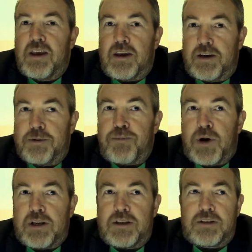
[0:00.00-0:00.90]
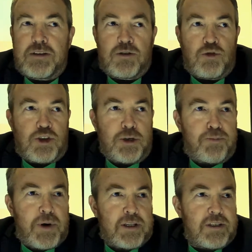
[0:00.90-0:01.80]
and he practices or she
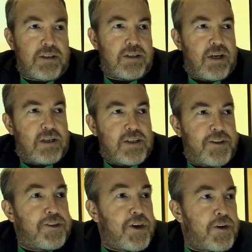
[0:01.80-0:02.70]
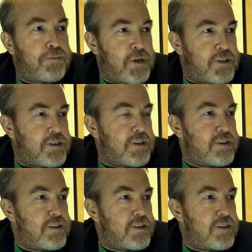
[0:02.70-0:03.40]
practices as a therapist,